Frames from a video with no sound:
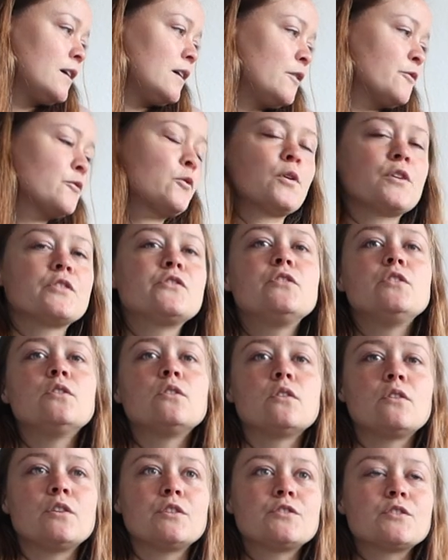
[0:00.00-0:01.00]
Of course you
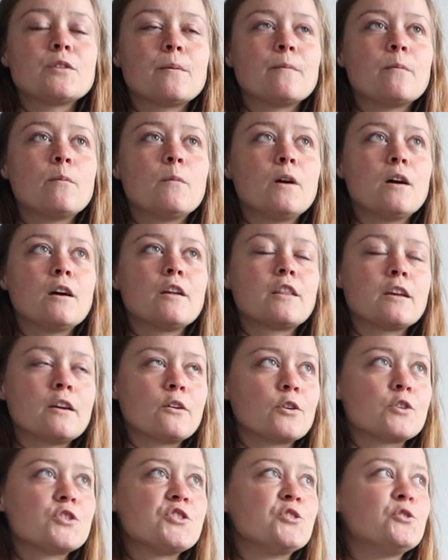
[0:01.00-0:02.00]
learned a thing
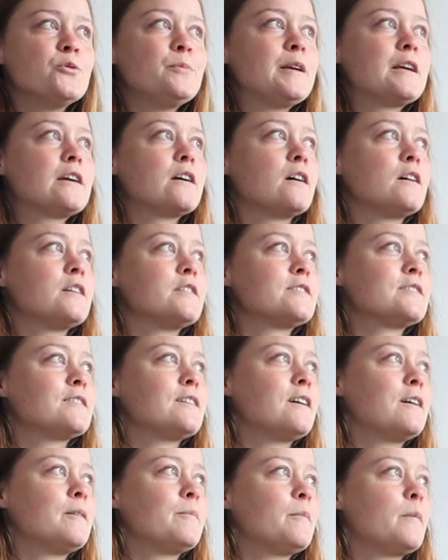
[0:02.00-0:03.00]
or two, because
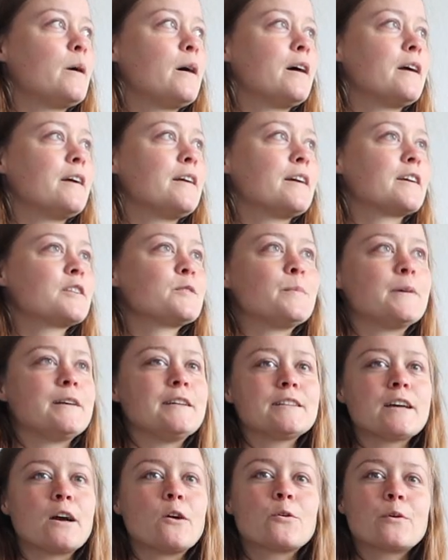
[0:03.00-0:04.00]
I
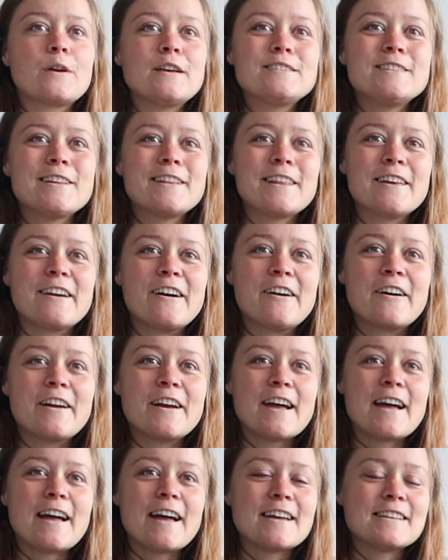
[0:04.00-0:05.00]
explained how crazy they are
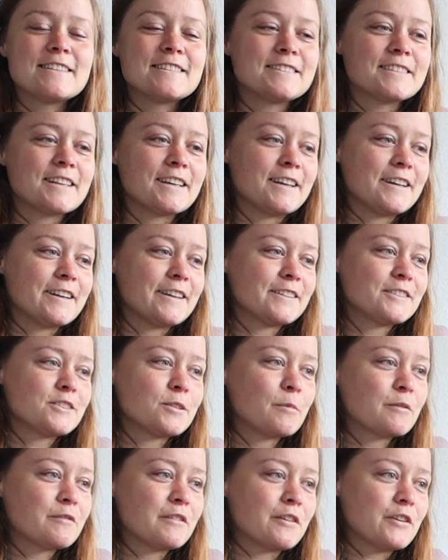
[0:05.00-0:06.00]
and
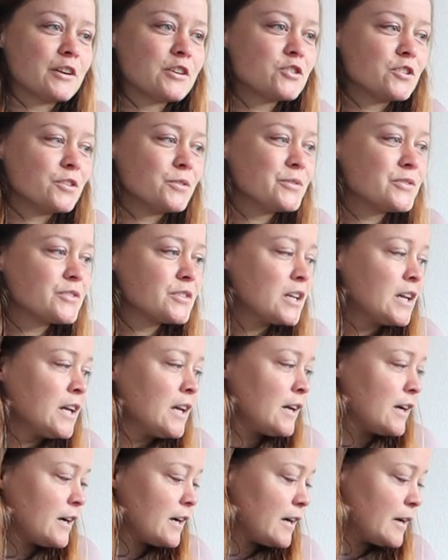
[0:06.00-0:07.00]
some of their issues.
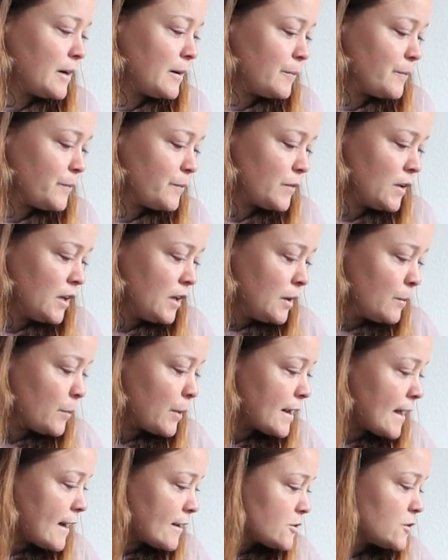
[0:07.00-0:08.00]

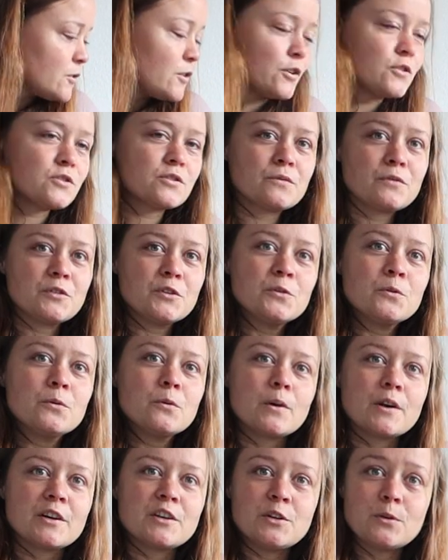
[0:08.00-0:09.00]
To those of you
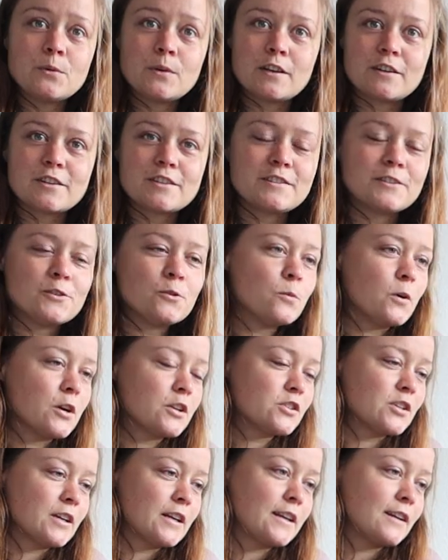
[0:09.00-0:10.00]
who are new and are still
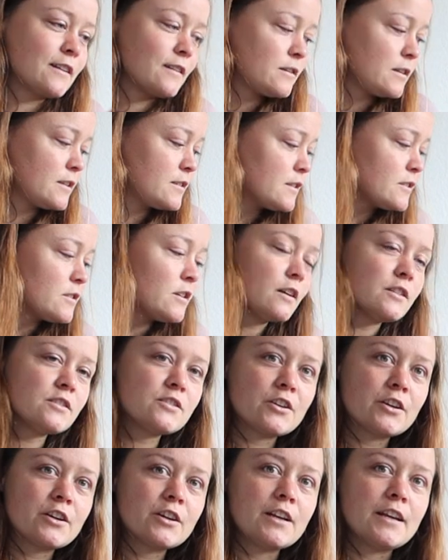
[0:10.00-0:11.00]
watching, this is
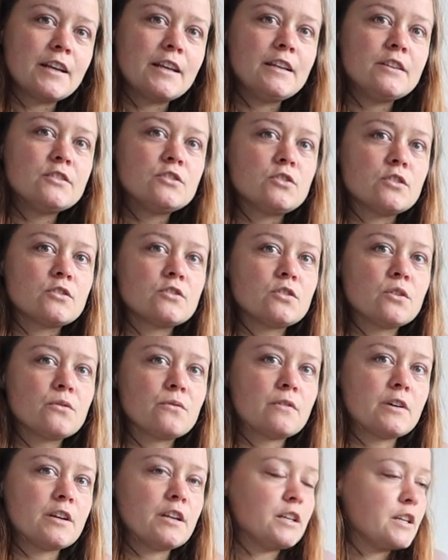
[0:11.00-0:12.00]
Hunter. He's just
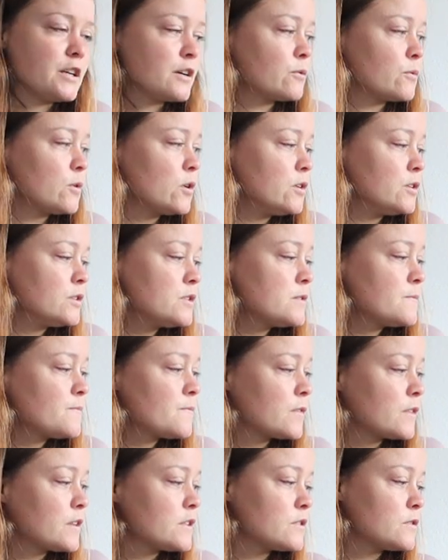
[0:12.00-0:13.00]
over a year old.
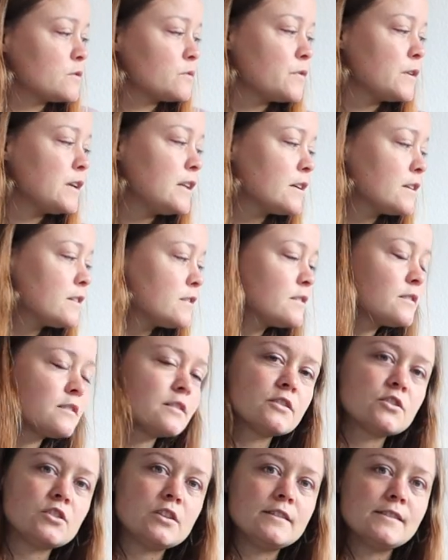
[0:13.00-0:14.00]
This is
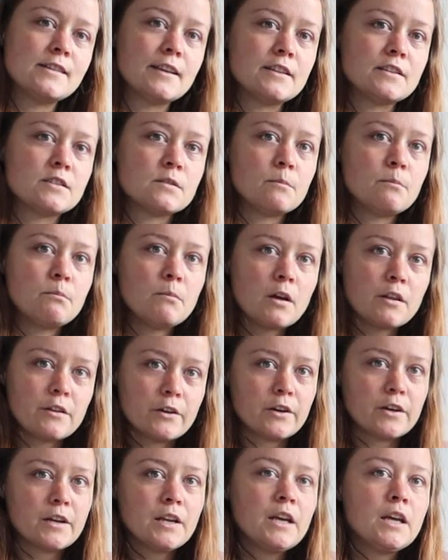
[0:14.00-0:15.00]
Venus, she's his
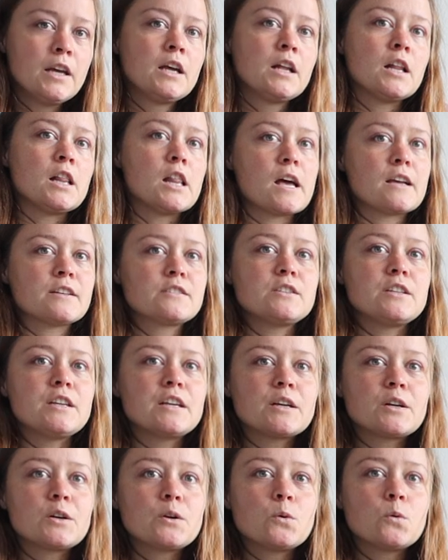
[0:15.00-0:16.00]
mother. Last
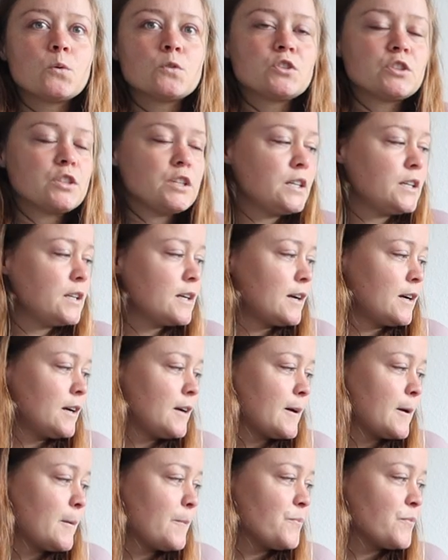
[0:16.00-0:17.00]
year, she
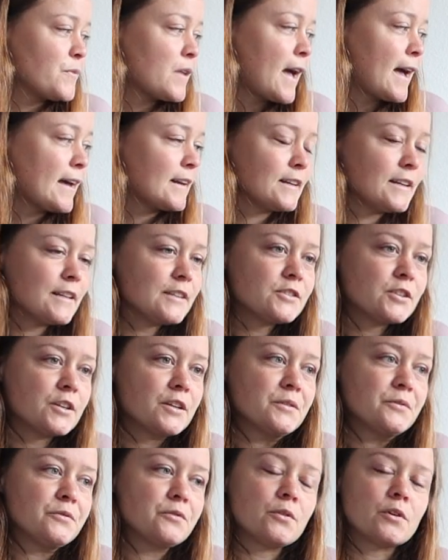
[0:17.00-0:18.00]
had a
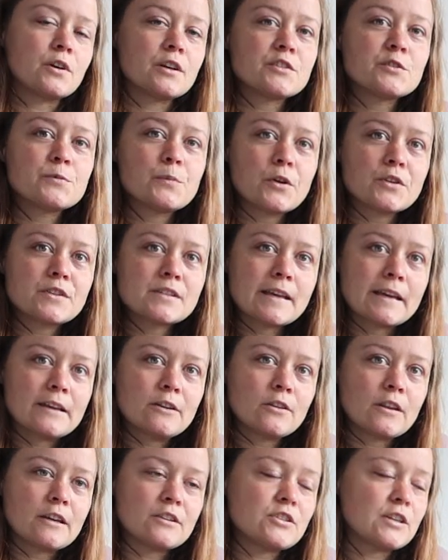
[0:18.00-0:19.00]
litter for a sports
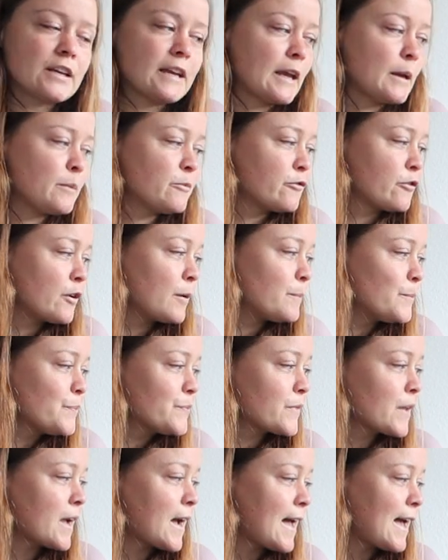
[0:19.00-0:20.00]
kennel that she came from,
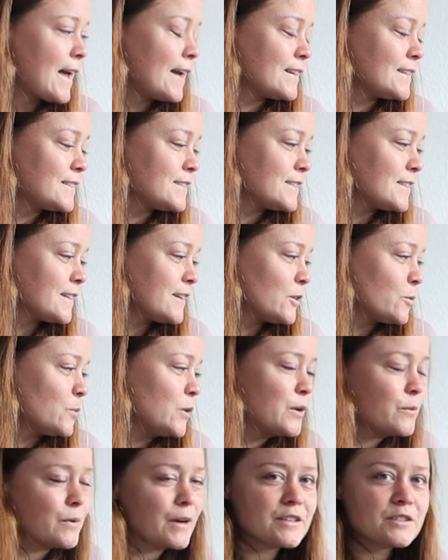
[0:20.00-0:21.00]
and
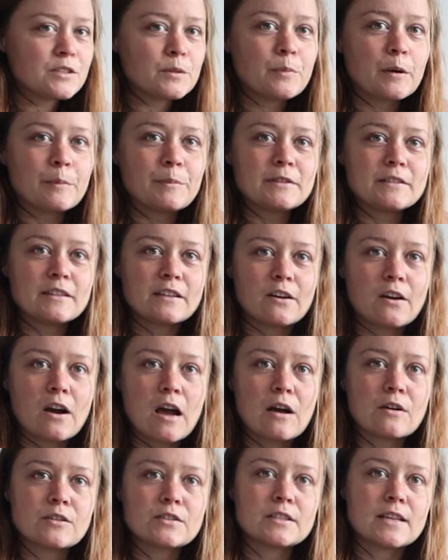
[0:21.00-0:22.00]
we raised the puppies in our
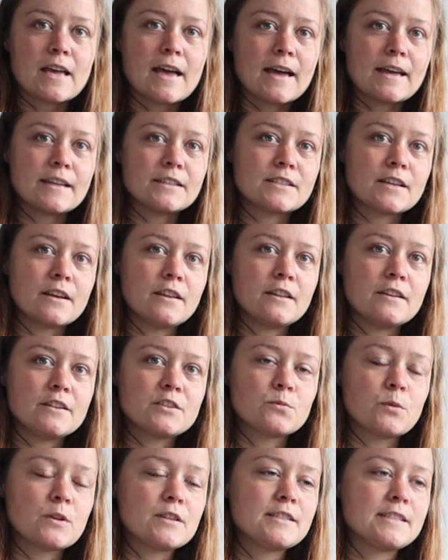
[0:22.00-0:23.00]
house, and
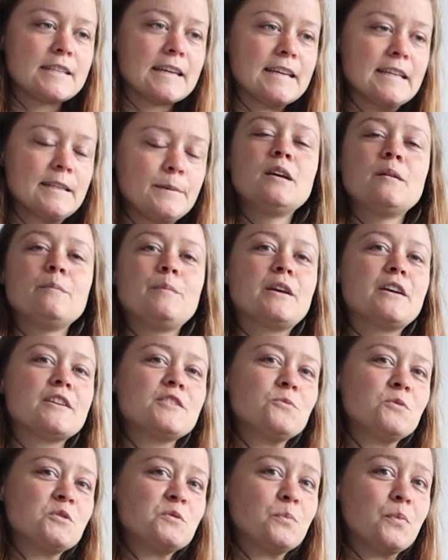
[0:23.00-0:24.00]
this one stayed
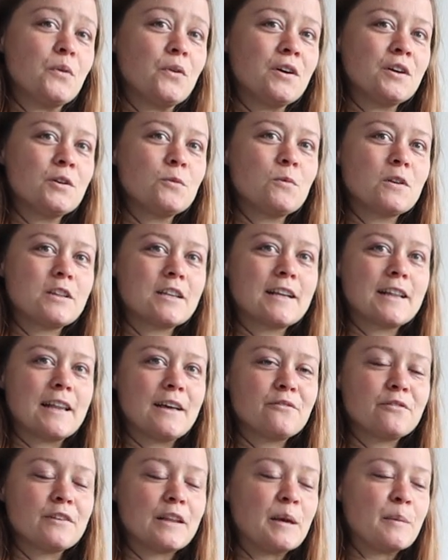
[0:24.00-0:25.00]
because it was born with a
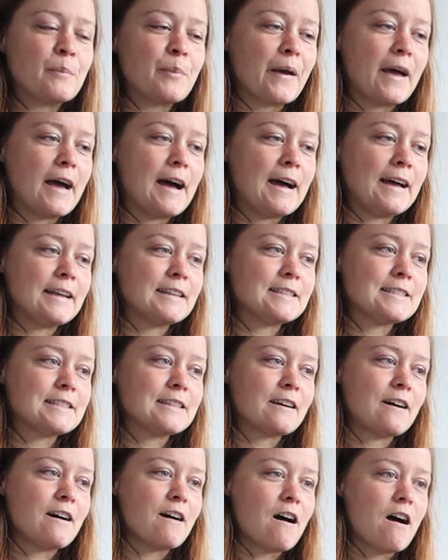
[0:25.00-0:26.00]
cleft lip,
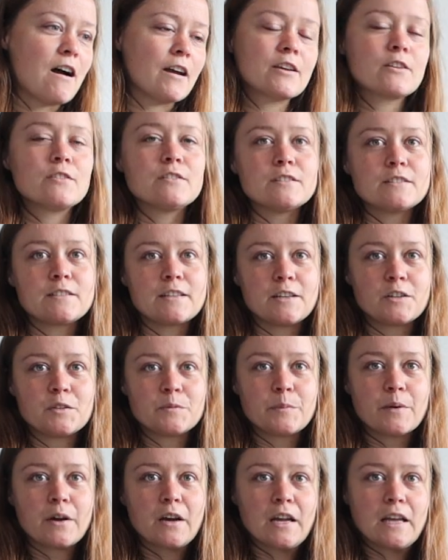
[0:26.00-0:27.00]
and I couldn't say
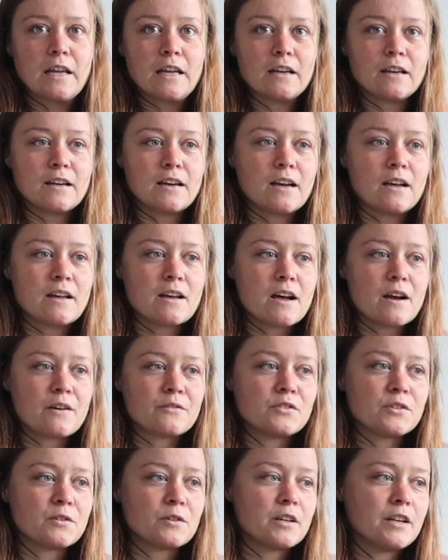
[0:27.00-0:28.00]
goodbye
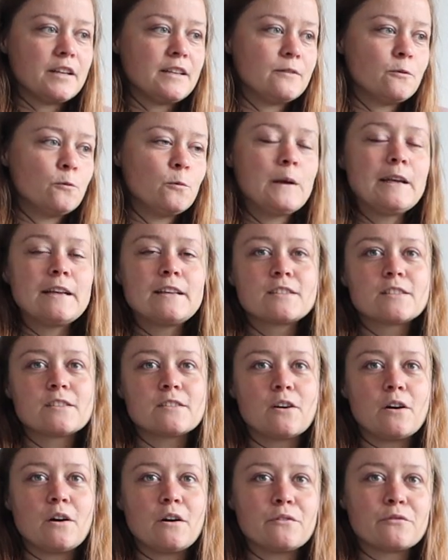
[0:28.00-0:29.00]
after
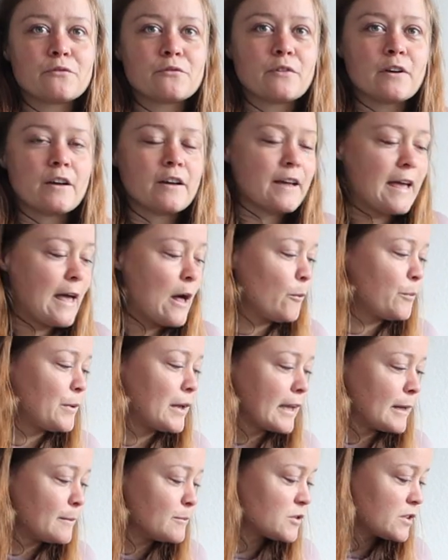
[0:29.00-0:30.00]
weeks of helping him